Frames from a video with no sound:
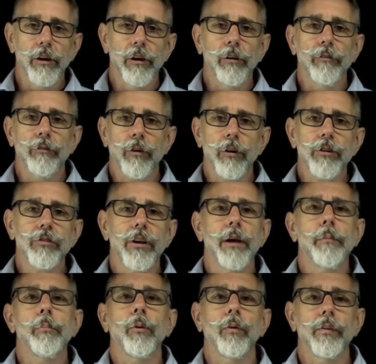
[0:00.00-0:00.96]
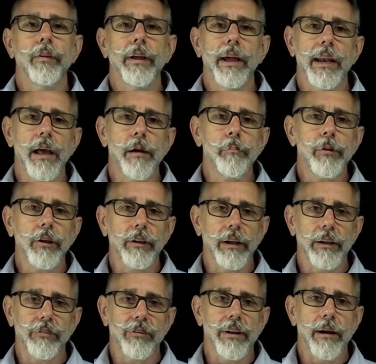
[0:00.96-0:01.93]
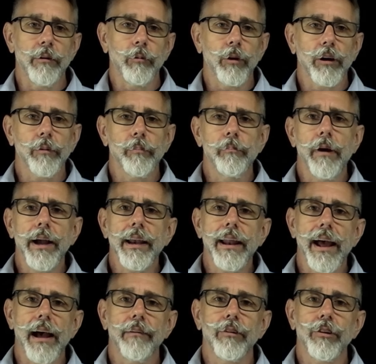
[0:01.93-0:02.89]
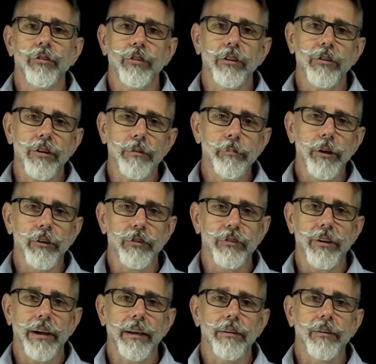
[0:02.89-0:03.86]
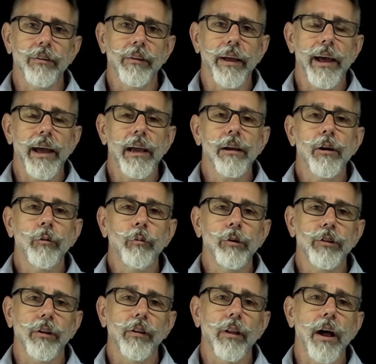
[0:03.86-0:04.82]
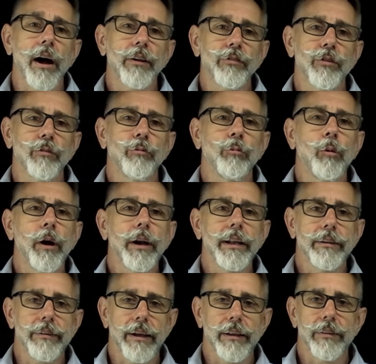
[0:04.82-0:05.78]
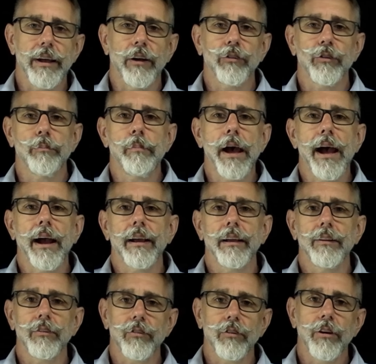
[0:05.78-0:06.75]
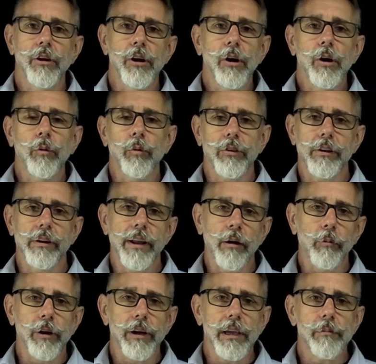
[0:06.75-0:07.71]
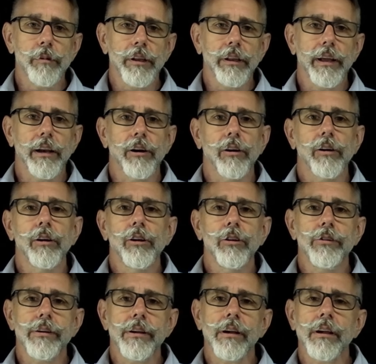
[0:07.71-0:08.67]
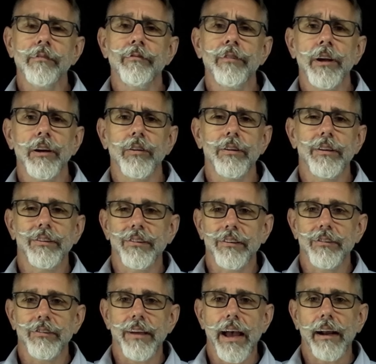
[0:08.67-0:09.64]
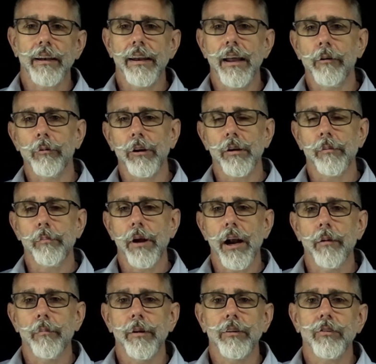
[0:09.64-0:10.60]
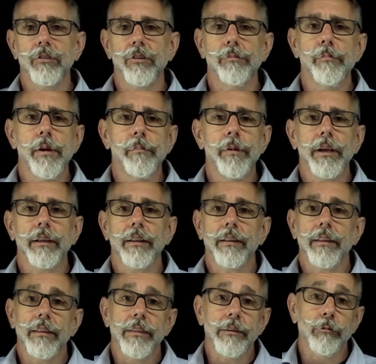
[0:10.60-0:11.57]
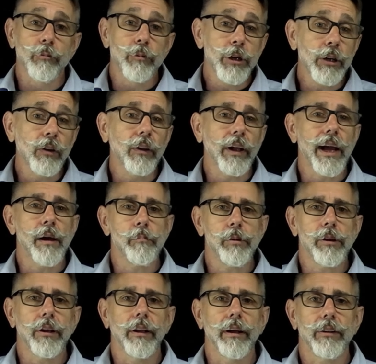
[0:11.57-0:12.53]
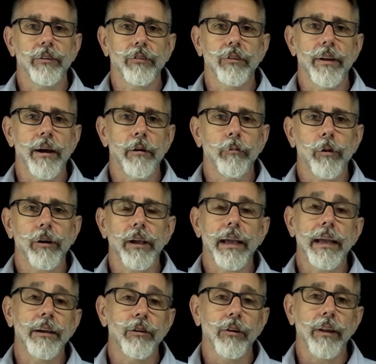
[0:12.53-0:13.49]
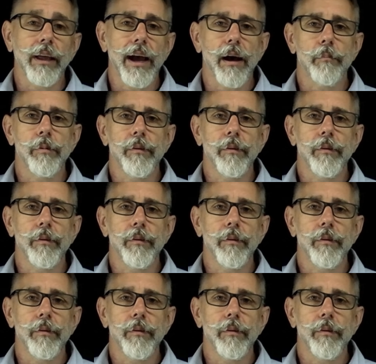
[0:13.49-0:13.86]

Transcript: For example, an MPLS network might have a 60 millisecond delay with a loss of 1 in 10,000 packets. With a network emulator, you can configure these exact network impairments to mimic the real MPLS network in your lab.